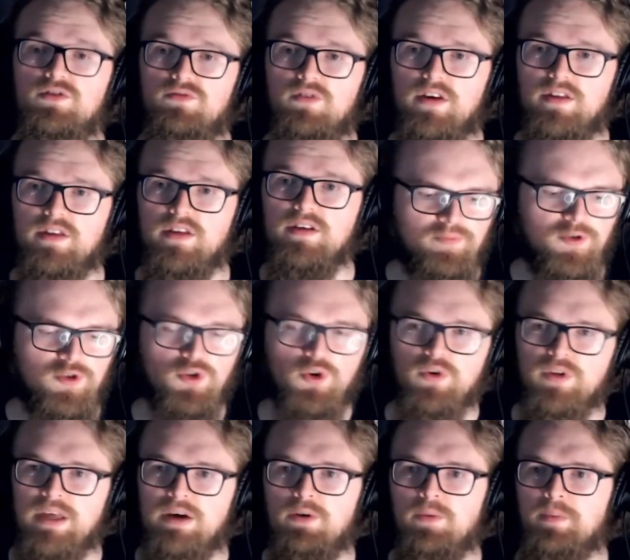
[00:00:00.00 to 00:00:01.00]
rather. Sure,
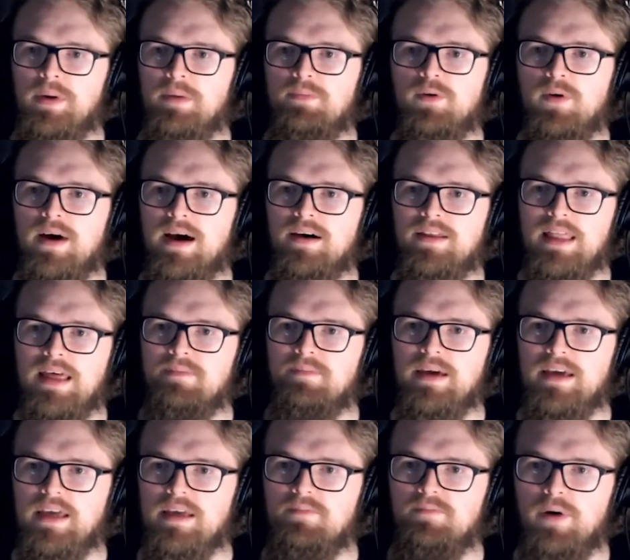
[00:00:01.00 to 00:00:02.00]
there were people out there
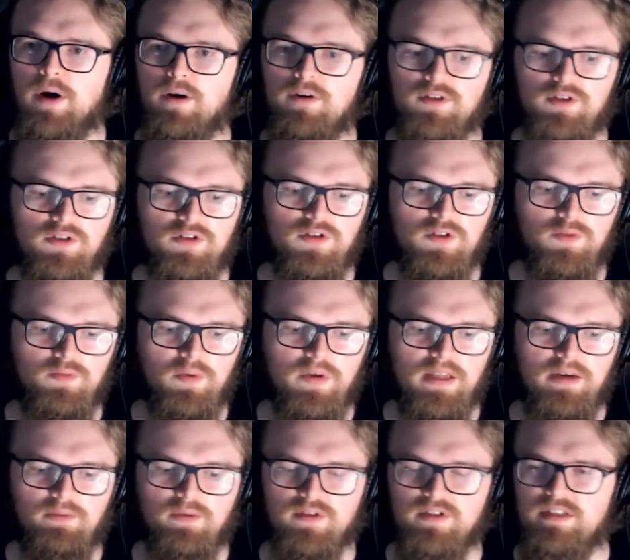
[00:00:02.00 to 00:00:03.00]
making potions, but
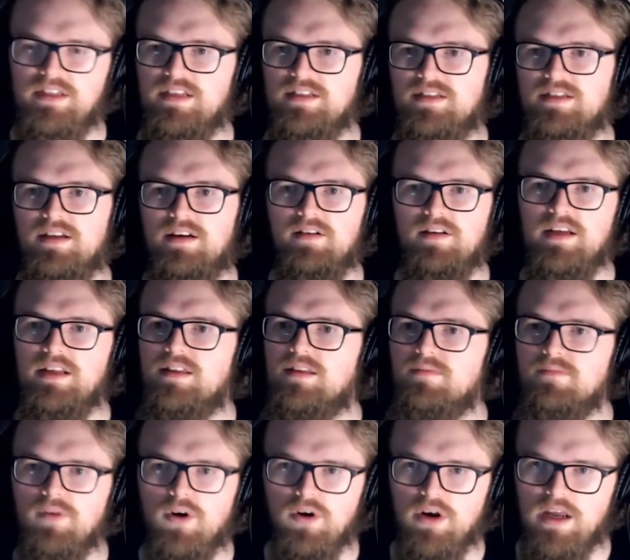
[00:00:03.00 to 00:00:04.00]
it wasn't necessarily
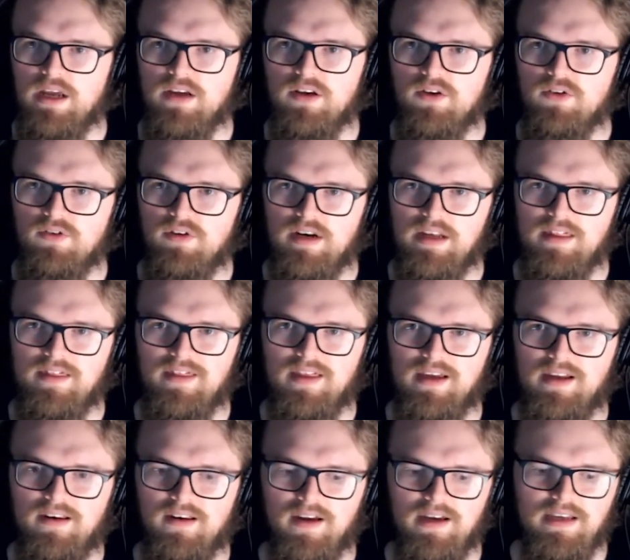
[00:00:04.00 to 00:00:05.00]
demonic or
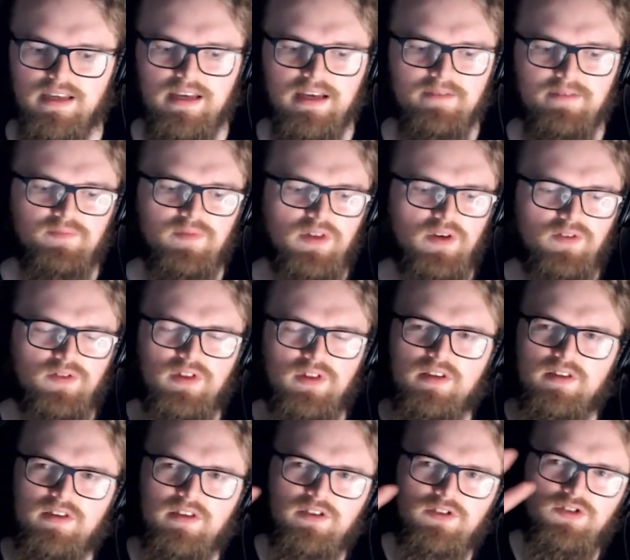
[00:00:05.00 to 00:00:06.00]
anything. Like
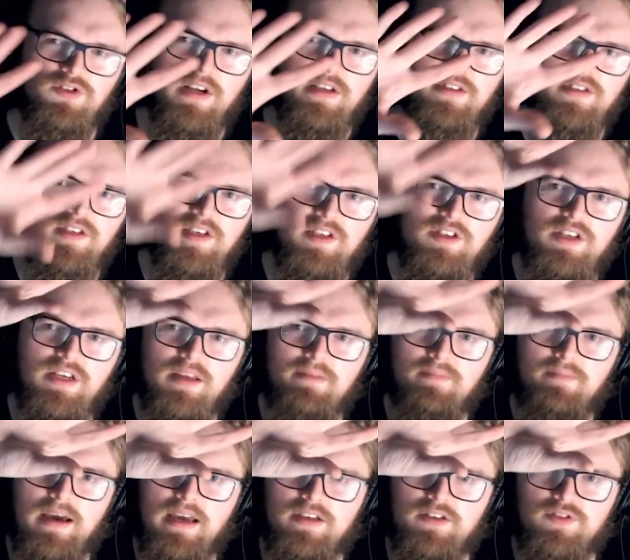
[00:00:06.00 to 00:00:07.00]
the transition it
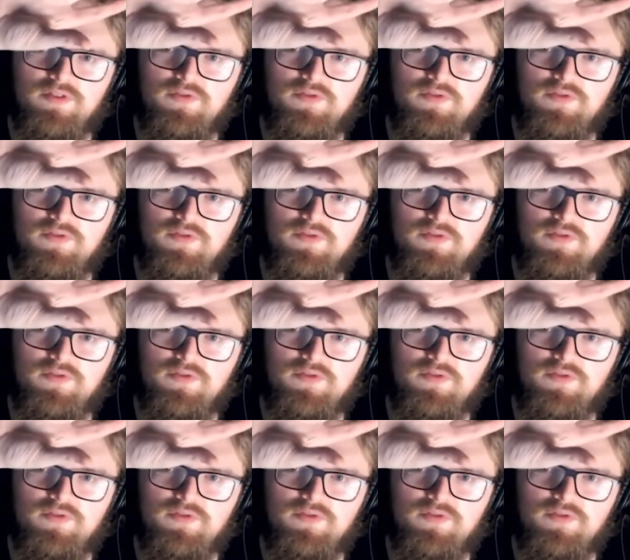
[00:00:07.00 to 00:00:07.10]
makes